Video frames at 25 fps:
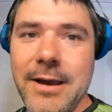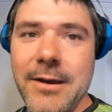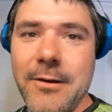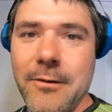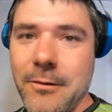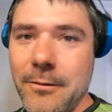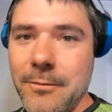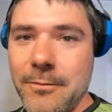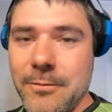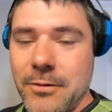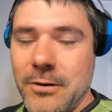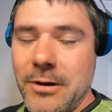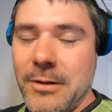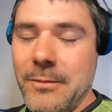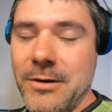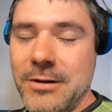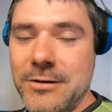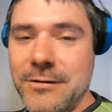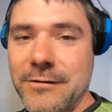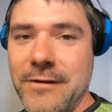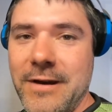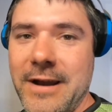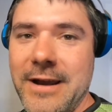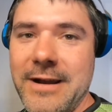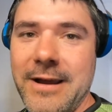we'll pretty
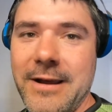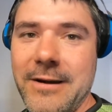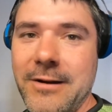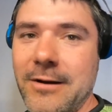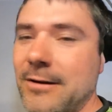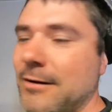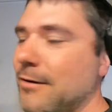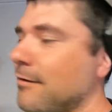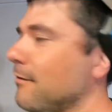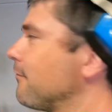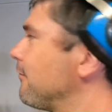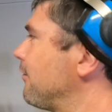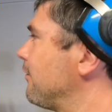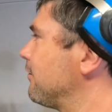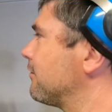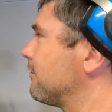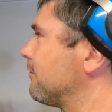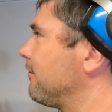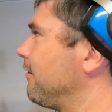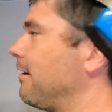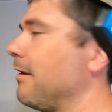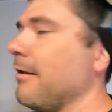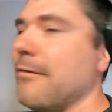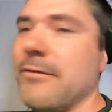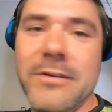much find out on this first
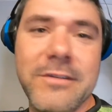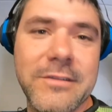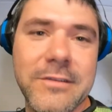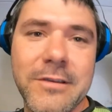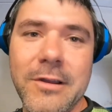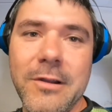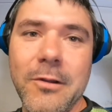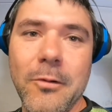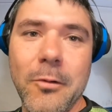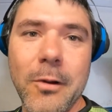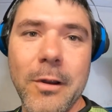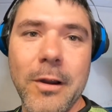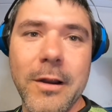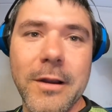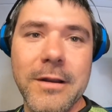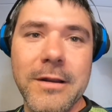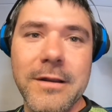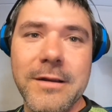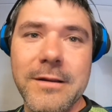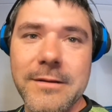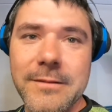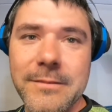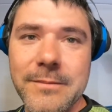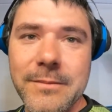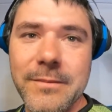run if it's going to work.
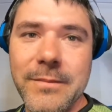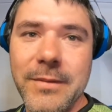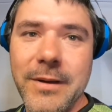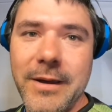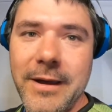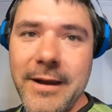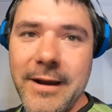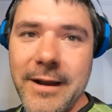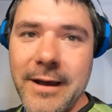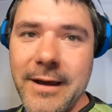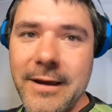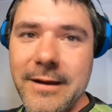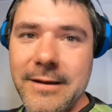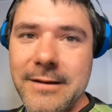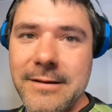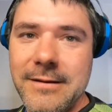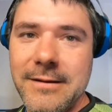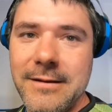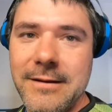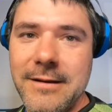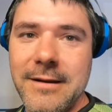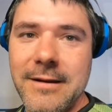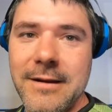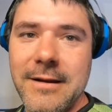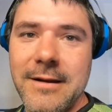But
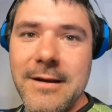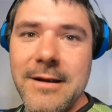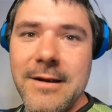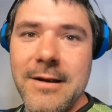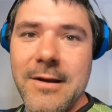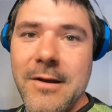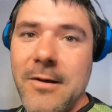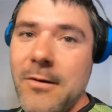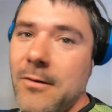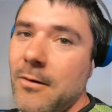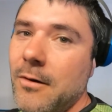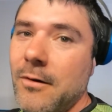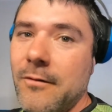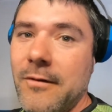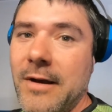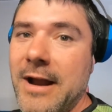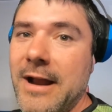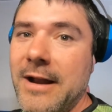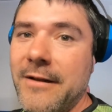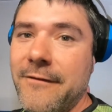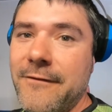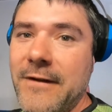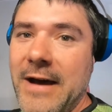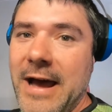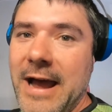we're ready
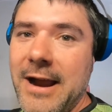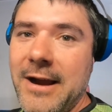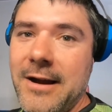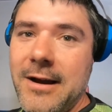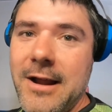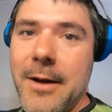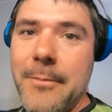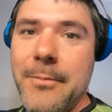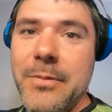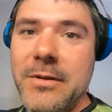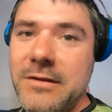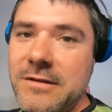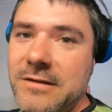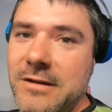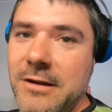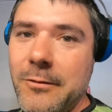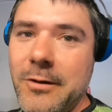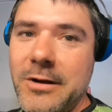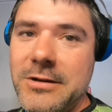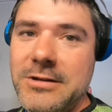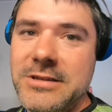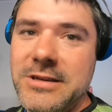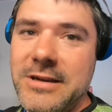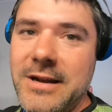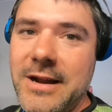to fire it up and see
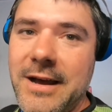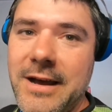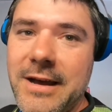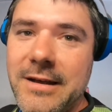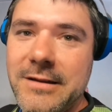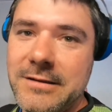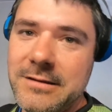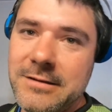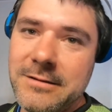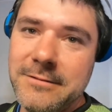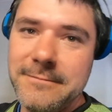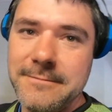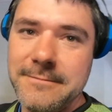what she does.